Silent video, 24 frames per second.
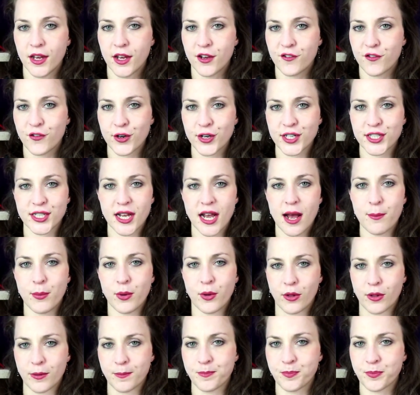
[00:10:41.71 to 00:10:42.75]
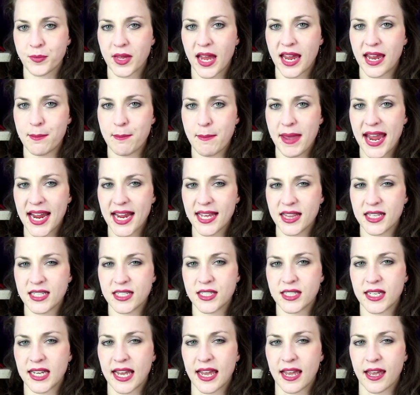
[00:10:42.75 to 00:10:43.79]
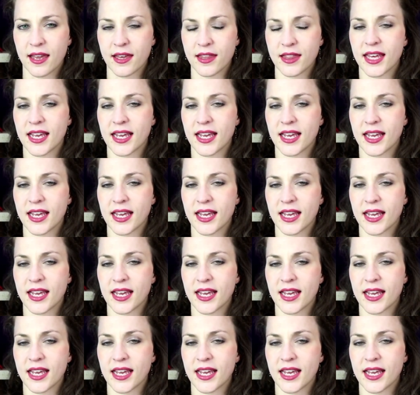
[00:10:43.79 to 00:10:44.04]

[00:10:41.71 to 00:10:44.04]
For example, in May this year,